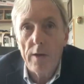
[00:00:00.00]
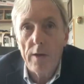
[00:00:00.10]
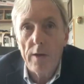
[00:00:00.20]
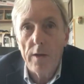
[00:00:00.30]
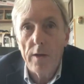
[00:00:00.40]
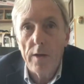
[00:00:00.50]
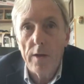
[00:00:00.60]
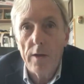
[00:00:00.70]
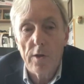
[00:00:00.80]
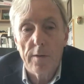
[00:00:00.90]
a
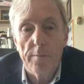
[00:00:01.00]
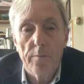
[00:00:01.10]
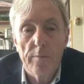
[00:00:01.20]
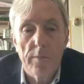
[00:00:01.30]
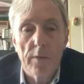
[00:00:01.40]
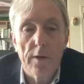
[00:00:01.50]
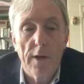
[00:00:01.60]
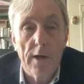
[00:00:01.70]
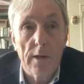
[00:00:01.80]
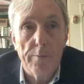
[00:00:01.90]
barrister
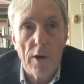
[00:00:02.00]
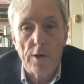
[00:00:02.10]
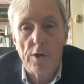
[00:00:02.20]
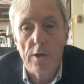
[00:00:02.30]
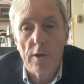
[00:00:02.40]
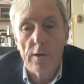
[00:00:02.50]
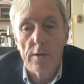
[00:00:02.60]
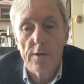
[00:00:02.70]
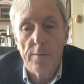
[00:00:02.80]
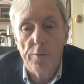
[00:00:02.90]
now practicing
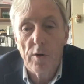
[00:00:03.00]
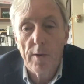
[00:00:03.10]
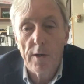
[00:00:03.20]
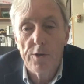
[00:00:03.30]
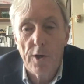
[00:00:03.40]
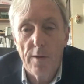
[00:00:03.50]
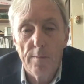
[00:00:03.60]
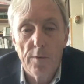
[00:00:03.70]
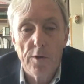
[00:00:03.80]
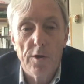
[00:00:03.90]
at Britomart
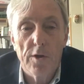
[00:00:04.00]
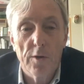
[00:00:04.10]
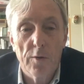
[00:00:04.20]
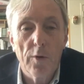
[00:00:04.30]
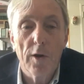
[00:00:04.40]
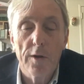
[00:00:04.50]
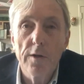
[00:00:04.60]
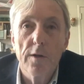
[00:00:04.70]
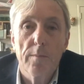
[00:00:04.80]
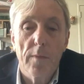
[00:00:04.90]
Chambers in
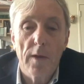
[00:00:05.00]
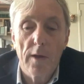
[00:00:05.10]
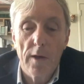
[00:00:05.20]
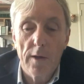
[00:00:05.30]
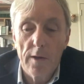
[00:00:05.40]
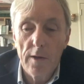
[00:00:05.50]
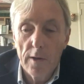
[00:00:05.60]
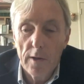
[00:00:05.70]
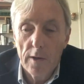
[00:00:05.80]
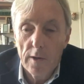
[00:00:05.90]
Auckland, and
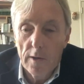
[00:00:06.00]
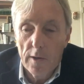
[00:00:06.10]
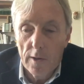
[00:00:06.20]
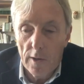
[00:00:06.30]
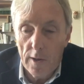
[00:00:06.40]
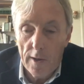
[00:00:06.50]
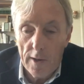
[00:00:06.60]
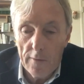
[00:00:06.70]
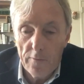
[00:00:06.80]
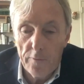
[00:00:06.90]
I
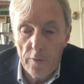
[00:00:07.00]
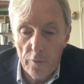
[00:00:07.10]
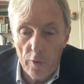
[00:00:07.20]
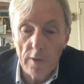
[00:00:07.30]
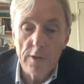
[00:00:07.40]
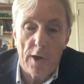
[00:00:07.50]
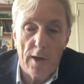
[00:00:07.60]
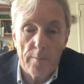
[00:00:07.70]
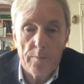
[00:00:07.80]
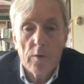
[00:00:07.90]
have for a long
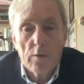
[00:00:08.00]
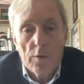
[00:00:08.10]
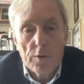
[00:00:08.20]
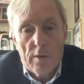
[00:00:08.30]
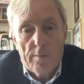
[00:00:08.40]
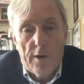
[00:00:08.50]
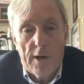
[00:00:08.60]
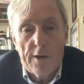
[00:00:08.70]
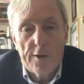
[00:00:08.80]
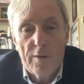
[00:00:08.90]
time also been
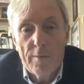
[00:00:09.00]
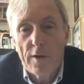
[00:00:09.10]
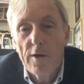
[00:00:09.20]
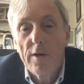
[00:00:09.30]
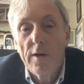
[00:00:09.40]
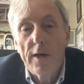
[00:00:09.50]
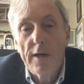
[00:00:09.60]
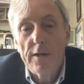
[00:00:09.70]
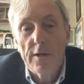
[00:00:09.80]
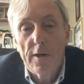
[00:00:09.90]
an academic
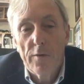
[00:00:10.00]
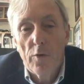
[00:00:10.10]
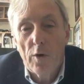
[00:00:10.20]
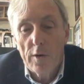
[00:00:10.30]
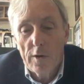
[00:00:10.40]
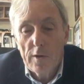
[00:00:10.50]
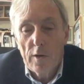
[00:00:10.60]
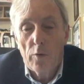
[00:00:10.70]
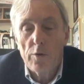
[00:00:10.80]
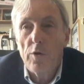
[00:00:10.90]
at the Auckland
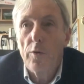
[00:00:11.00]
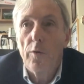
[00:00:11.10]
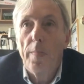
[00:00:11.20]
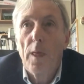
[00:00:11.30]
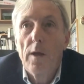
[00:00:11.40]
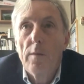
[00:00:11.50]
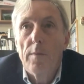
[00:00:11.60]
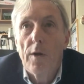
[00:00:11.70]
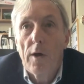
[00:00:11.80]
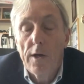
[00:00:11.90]
Law School,
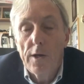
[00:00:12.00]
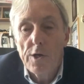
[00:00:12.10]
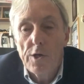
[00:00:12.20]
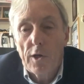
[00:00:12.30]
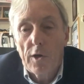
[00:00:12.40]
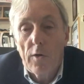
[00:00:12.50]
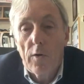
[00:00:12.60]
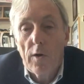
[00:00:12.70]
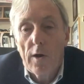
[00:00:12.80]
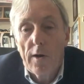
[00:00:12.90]
but 9 years
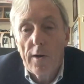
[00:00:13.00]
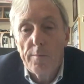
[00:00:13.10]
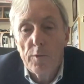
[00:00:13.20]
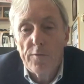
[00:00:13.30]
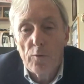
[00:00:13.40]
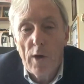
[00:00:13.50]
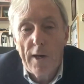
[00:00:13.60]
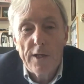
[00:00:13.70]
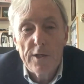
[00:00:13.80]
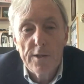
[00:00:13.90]
ago I moved to
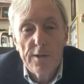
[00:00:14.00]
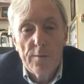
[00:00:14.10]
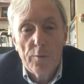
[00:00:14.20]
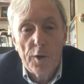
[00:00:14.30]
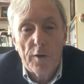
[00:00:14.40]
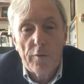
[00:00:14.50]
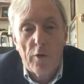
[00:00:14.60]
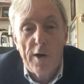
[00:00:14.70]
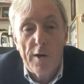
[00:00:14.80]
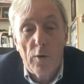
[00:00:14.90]
Wellington and worked for
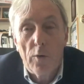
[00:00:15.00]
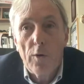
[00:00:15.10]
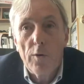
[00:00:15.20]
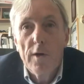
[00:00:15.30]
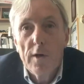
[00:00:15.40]
Crown Law